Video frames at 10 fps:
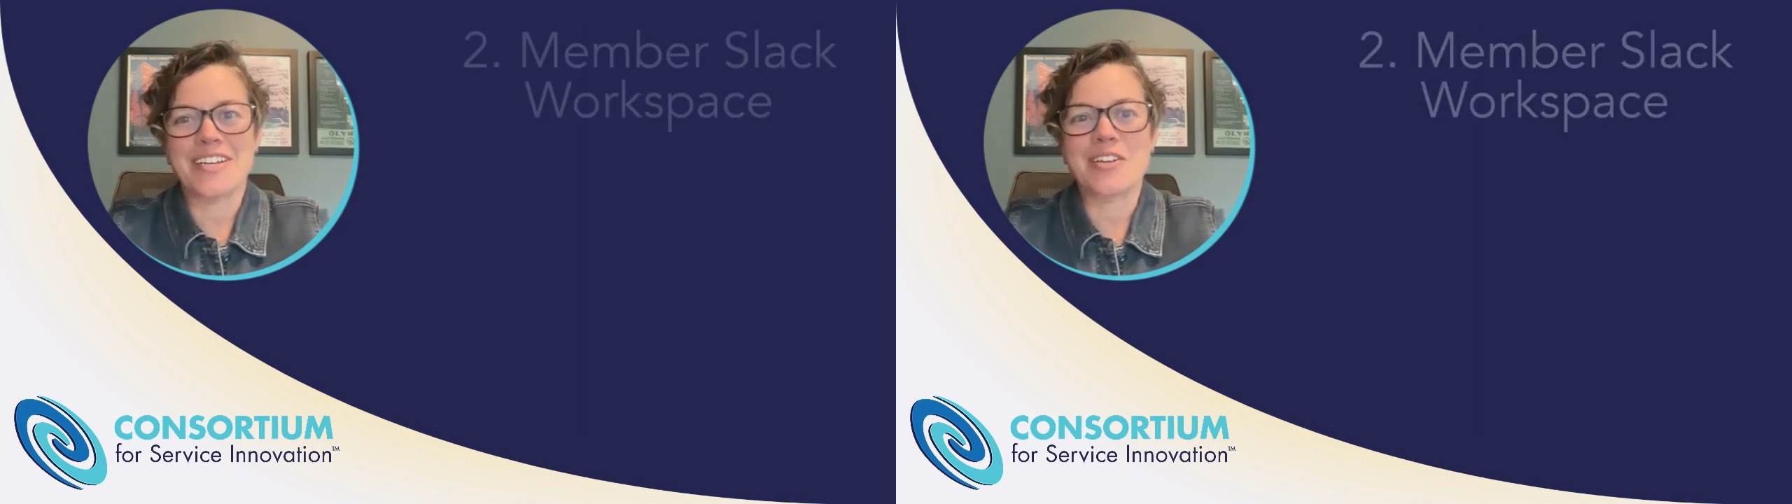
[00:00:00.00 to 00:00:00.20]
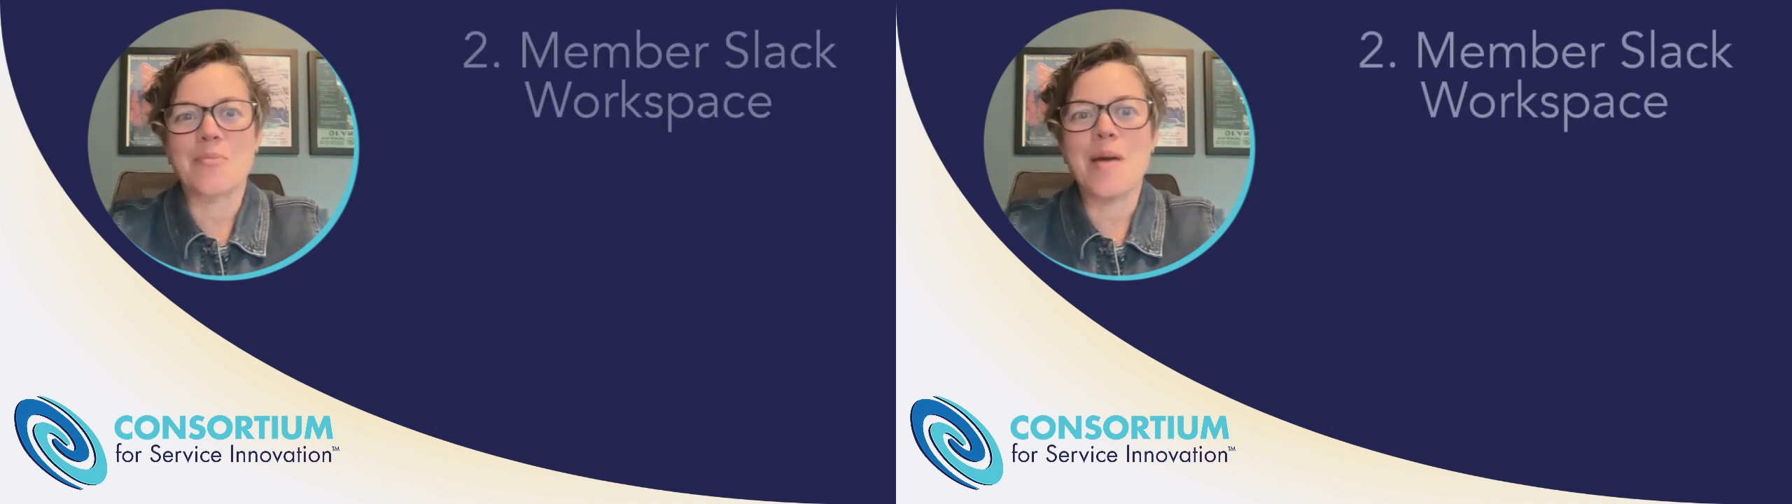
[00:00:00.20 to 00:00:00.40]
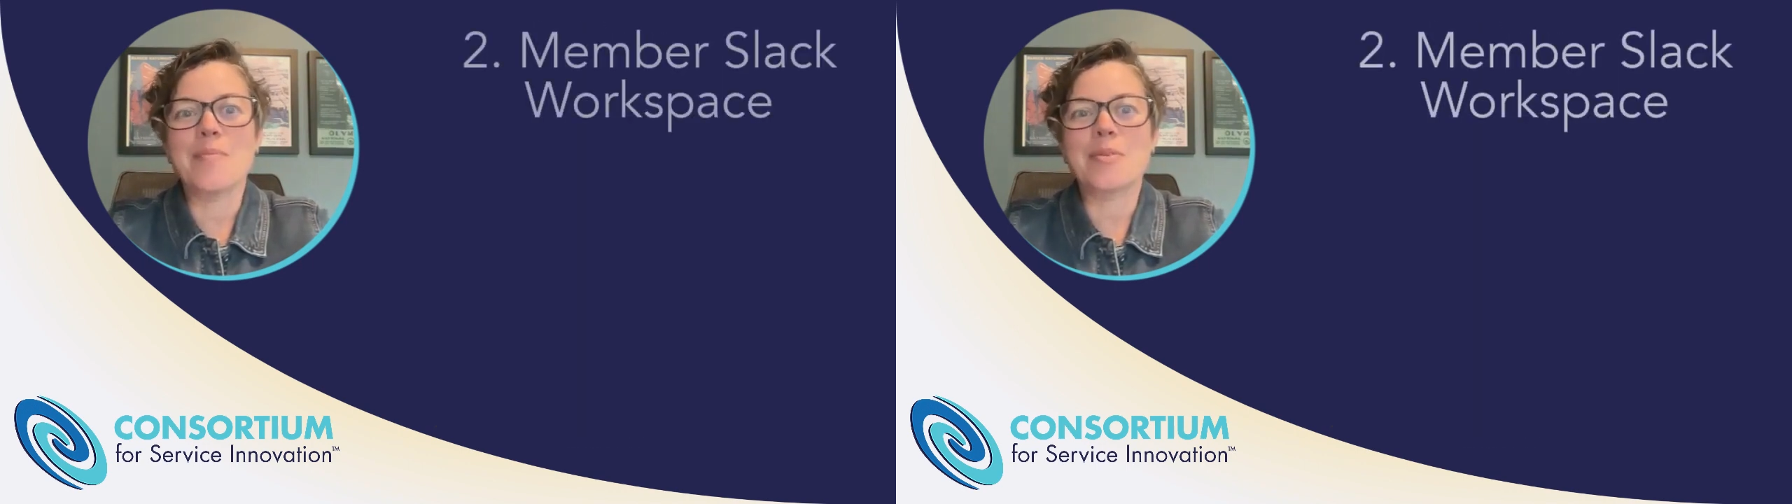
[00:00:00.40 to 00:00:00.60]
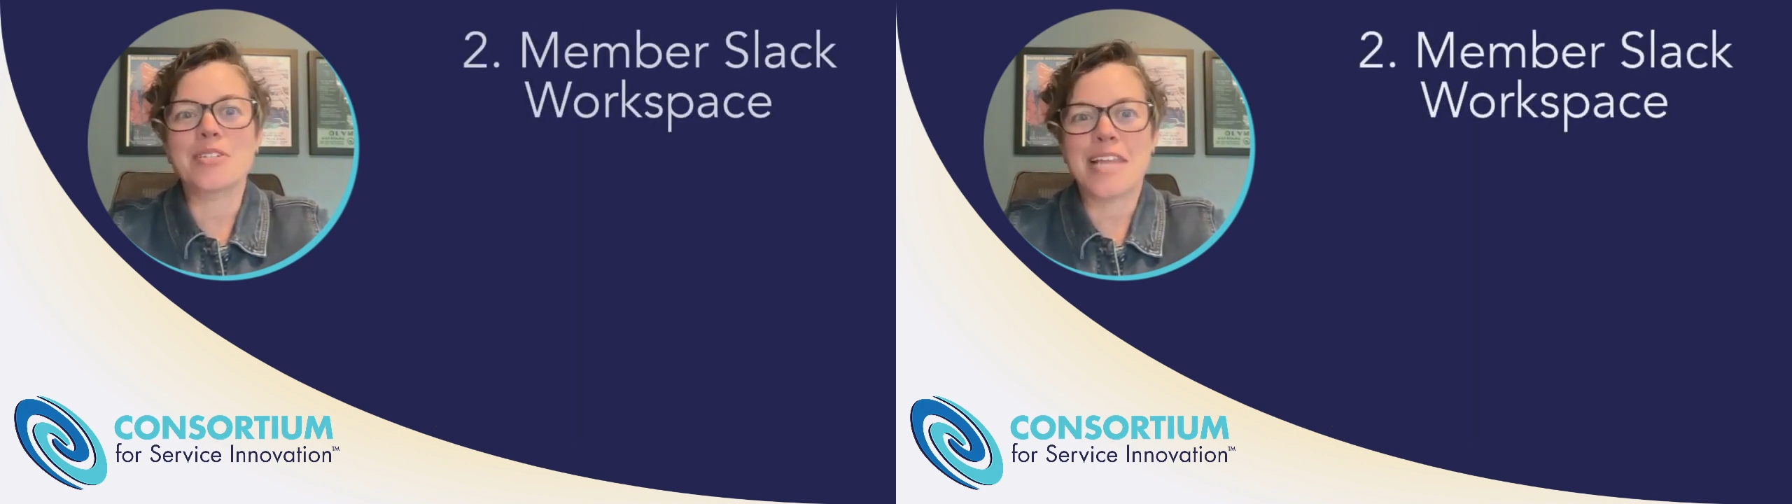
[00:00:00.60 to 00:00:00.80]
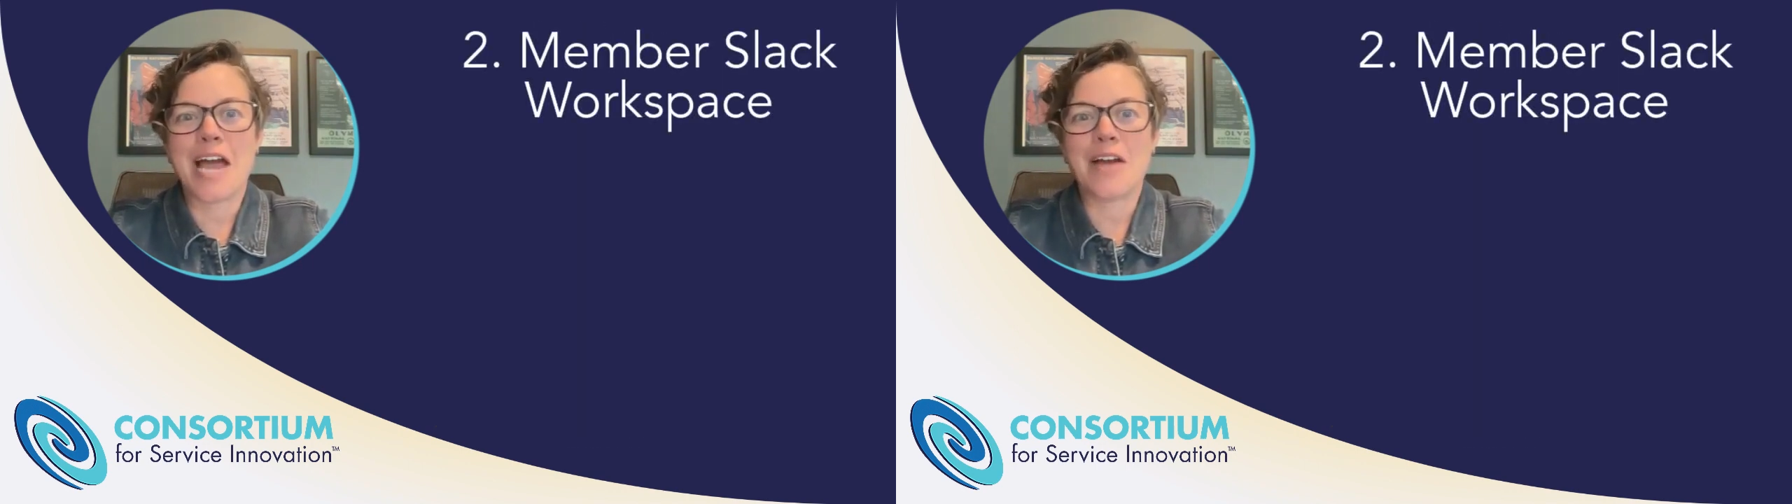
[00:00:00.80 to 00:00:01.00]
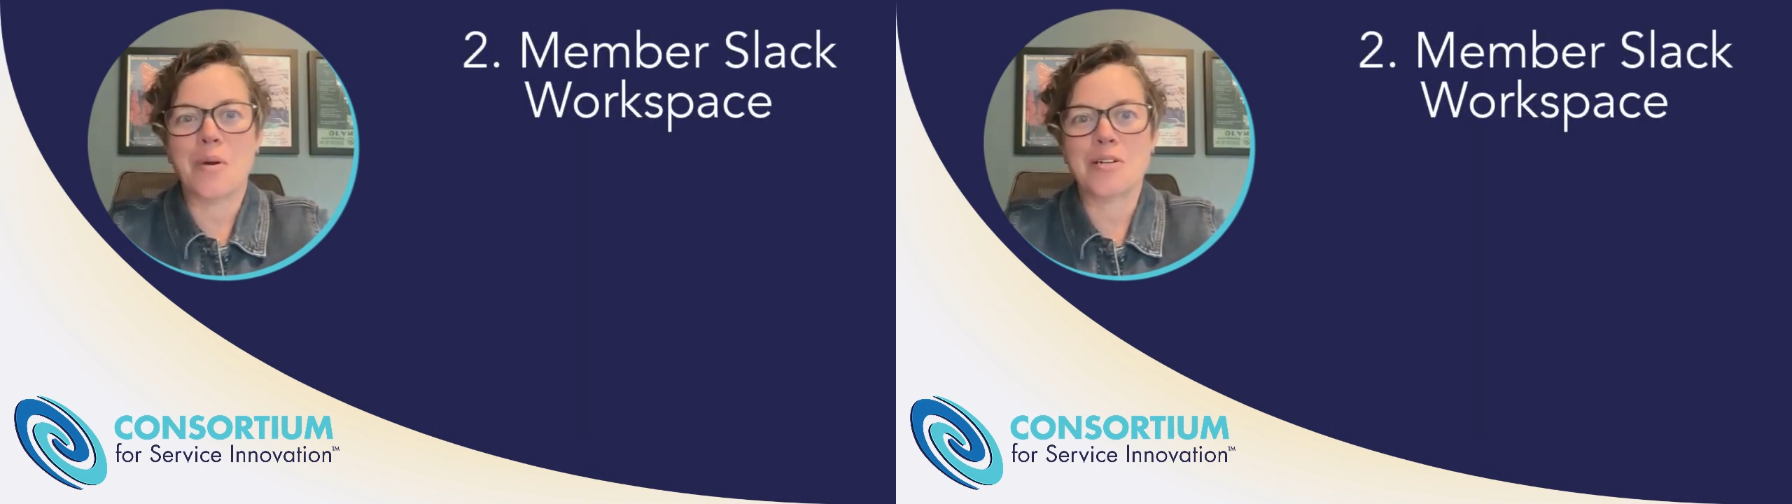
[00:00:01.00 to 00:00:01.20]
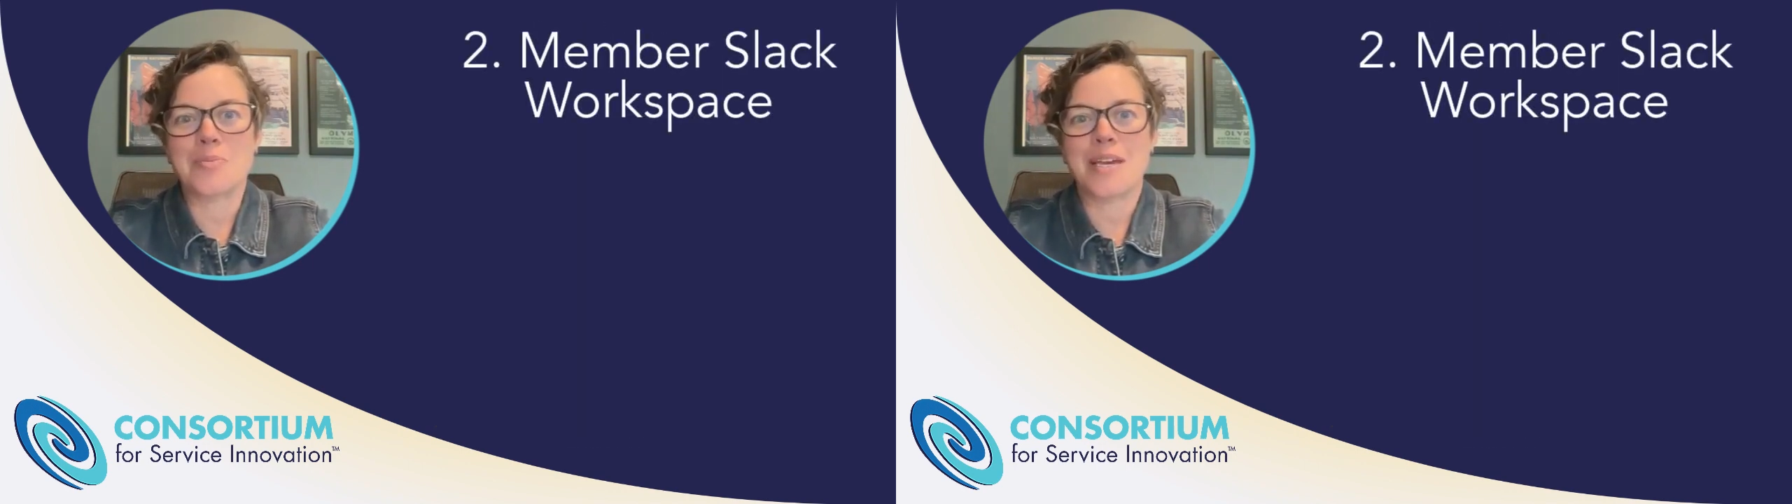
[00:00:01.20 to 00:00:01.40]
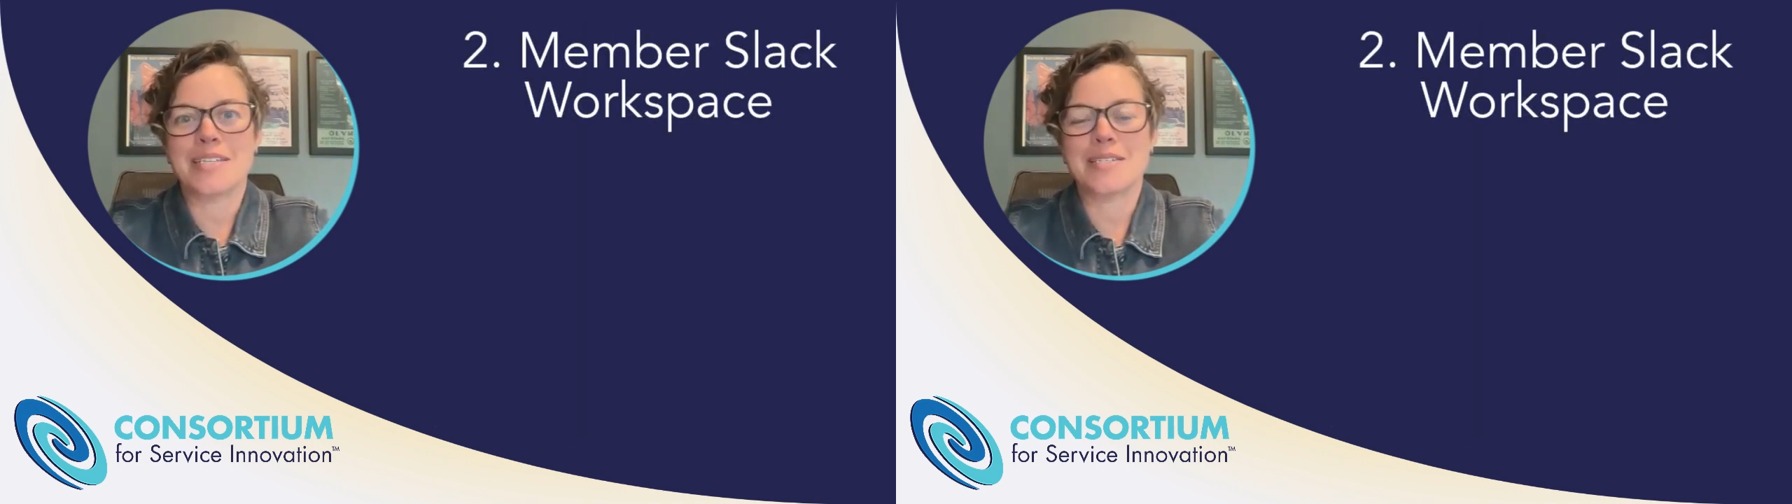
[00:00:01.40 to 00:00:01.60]
is our member Slack
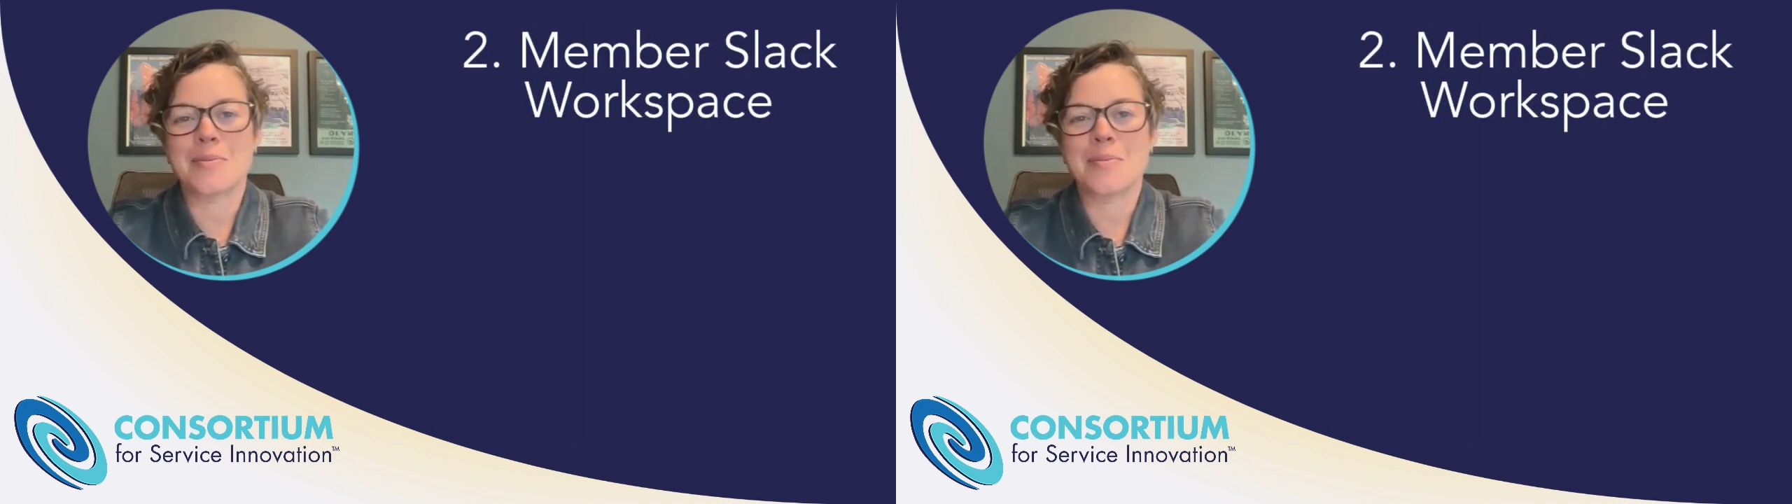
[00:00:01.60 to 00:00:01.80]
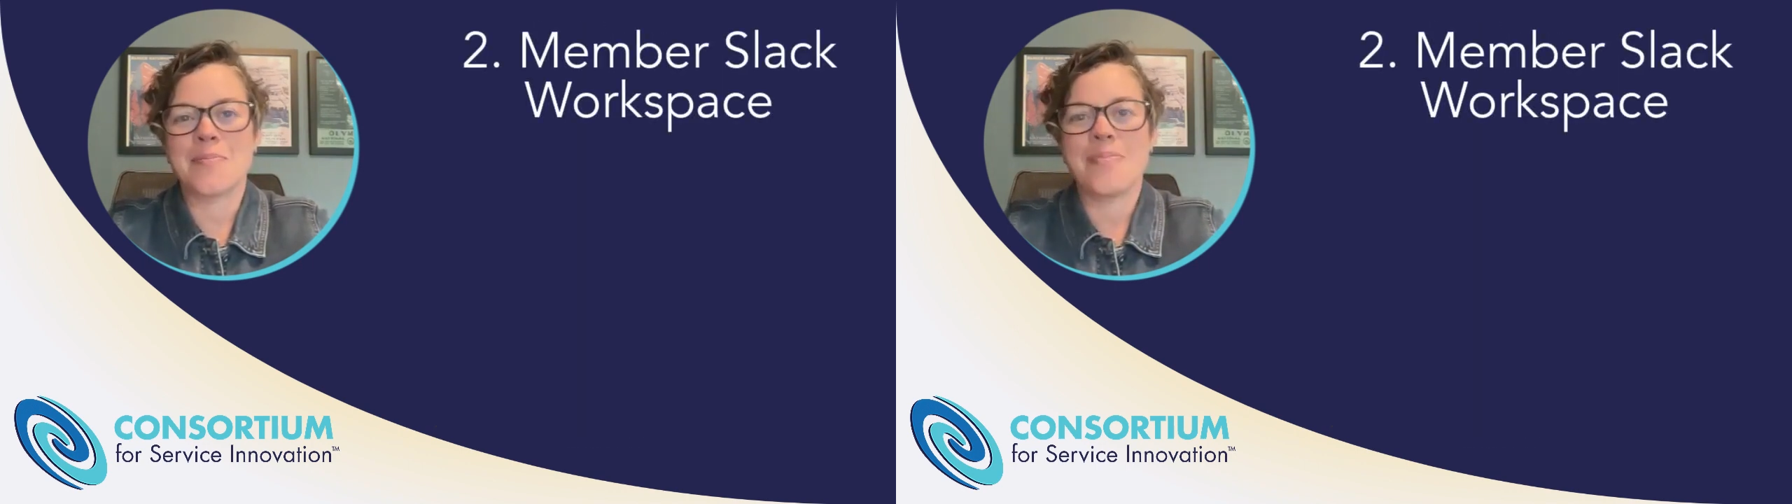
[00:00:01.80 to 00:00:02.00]
workspace.